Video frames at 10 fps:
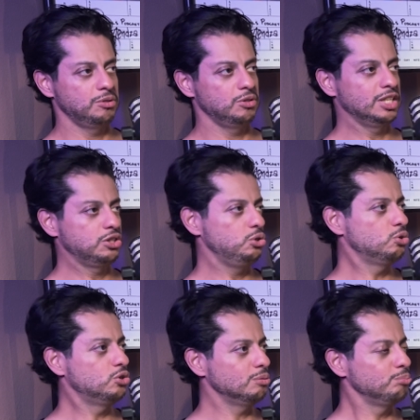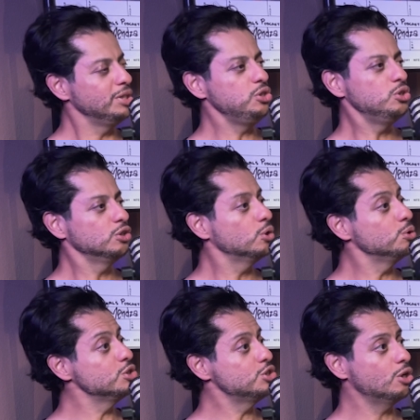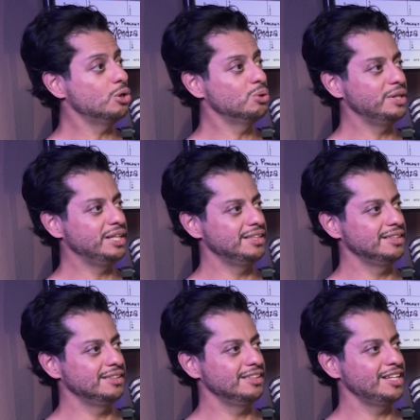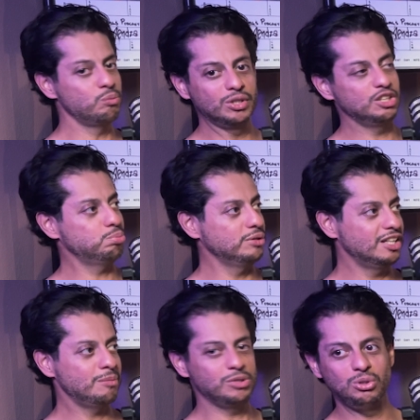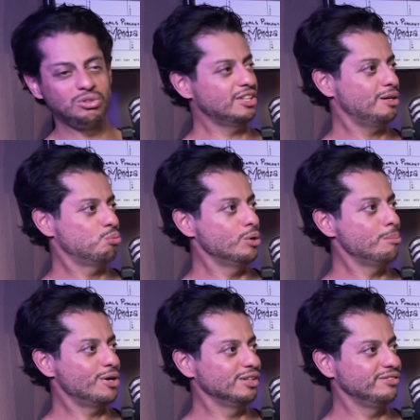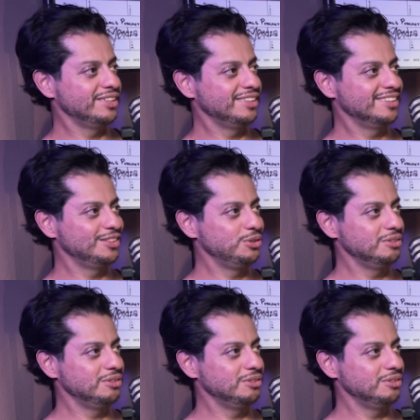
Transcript: like me and you can go to a show and we'll get split up, and you saw one part of it, and then